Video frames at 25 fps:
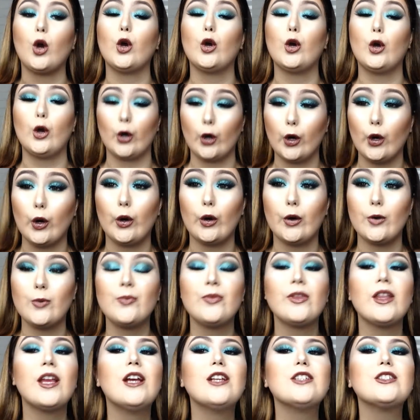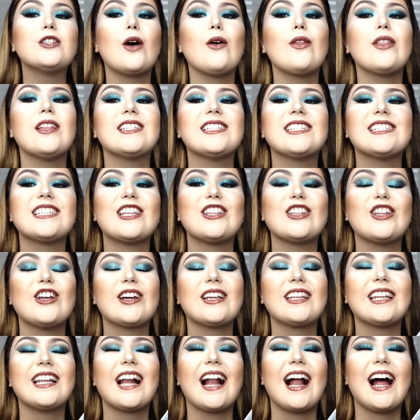girl. So this is a look
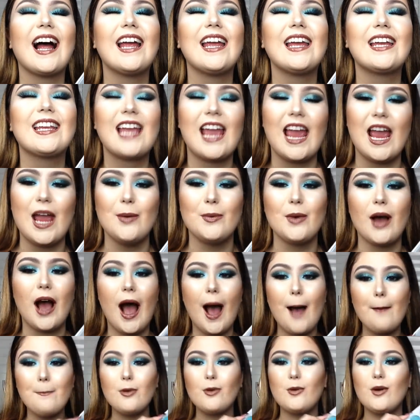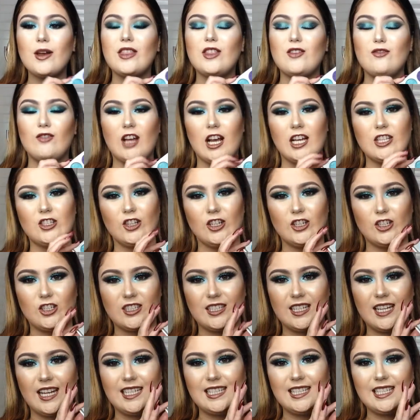that I came up with. If you guys are
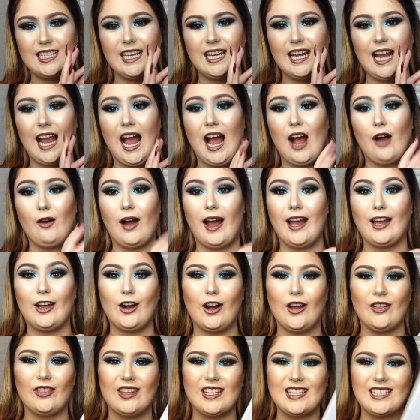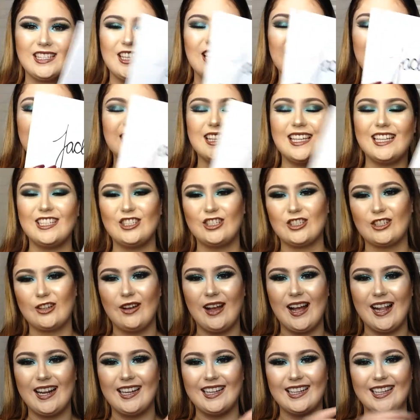interested in seeing how I got this look, then just go
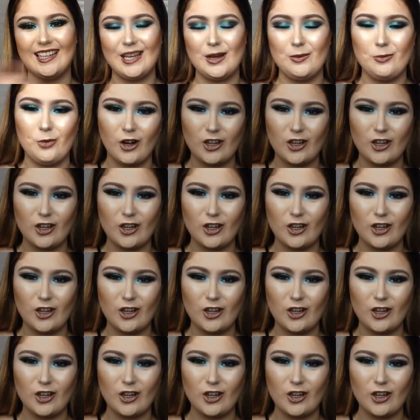ahead and keep